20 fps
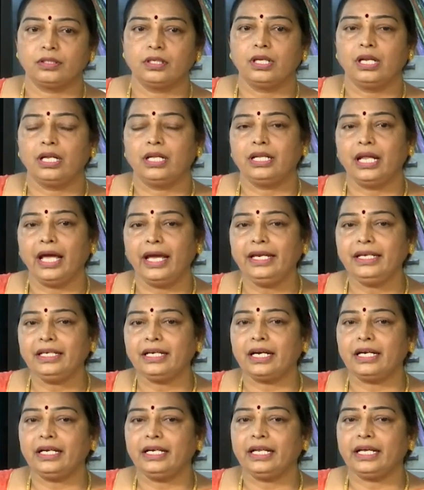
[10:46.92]
Line
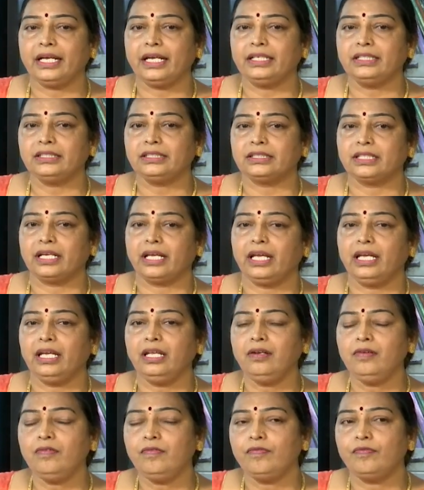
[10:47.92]
contains an
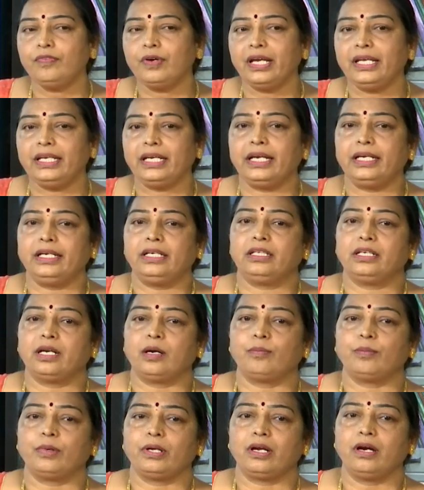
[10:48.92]
infinite
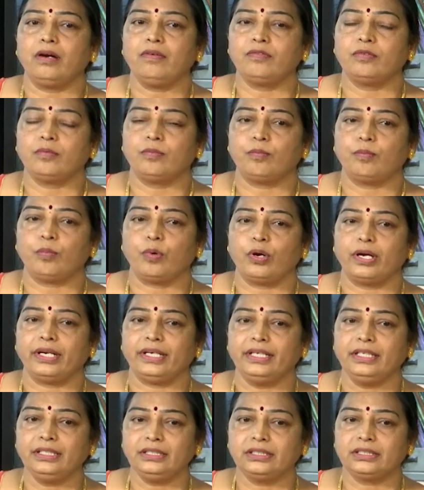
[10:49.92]
number of
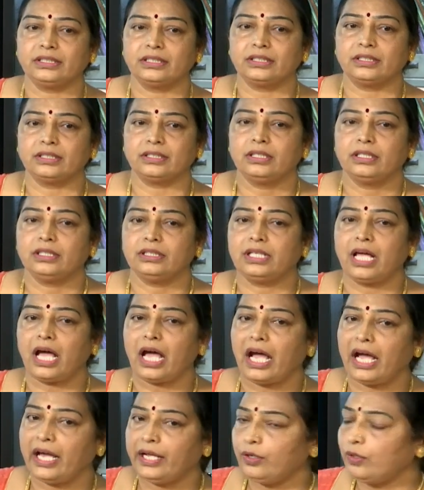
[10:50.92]
points. The
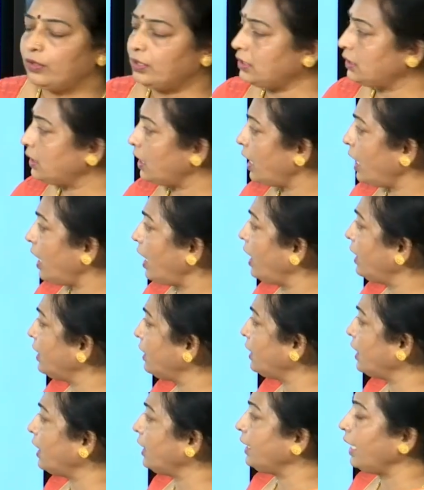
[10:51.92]
arrows at
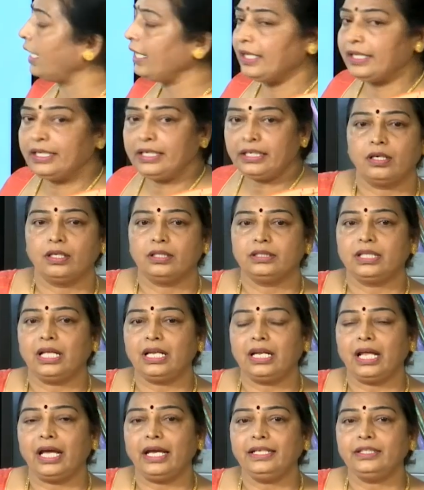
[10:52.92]
the end, the
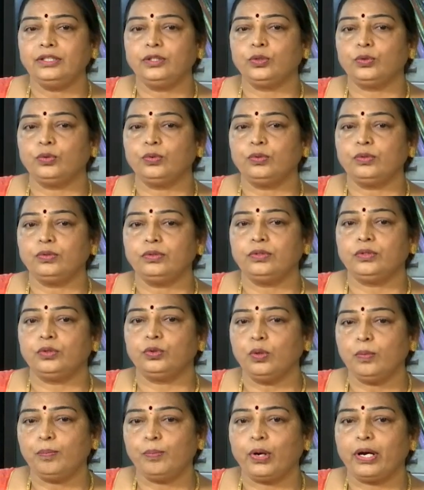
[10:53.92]
line through
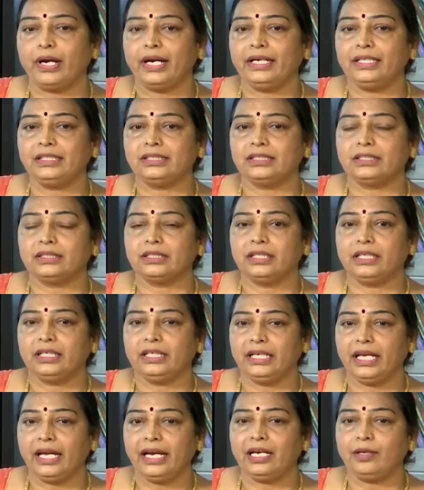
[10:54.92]
2 points
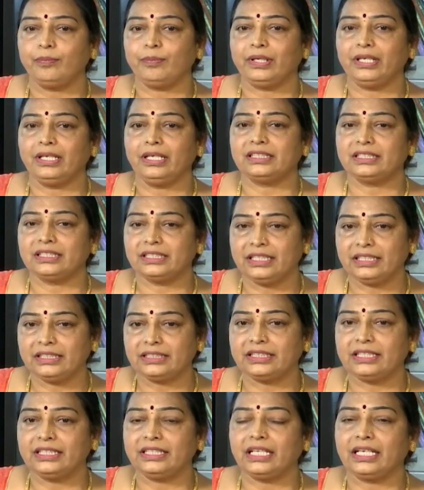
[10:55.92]
A and B is
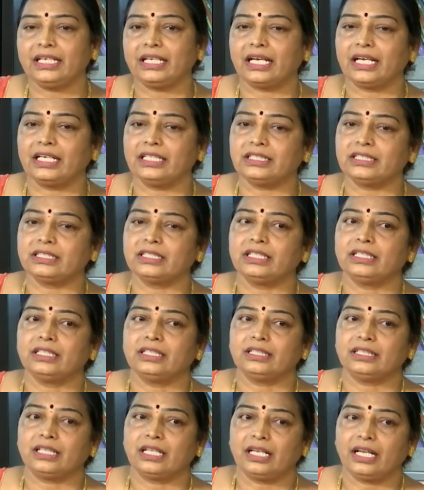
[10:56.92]
written as
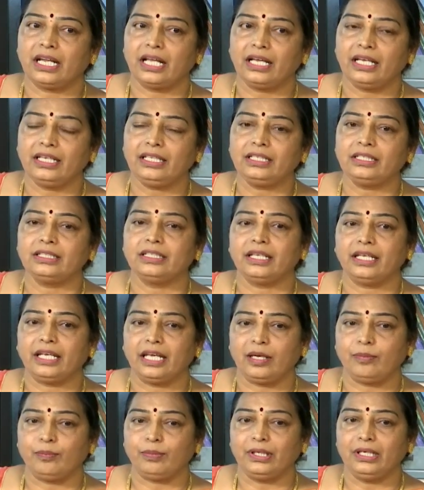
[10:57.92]
the line
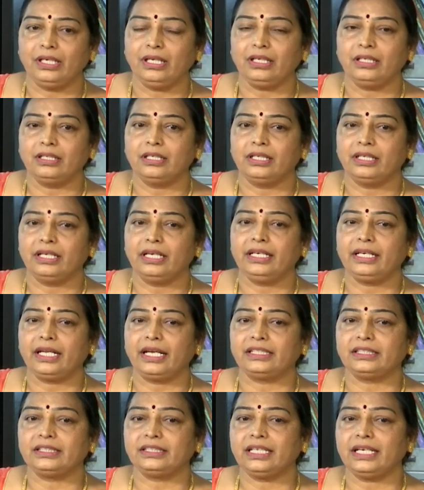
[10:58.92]
AB. It
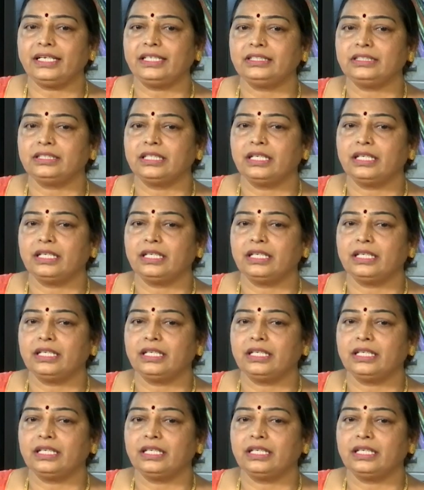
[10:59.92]
extends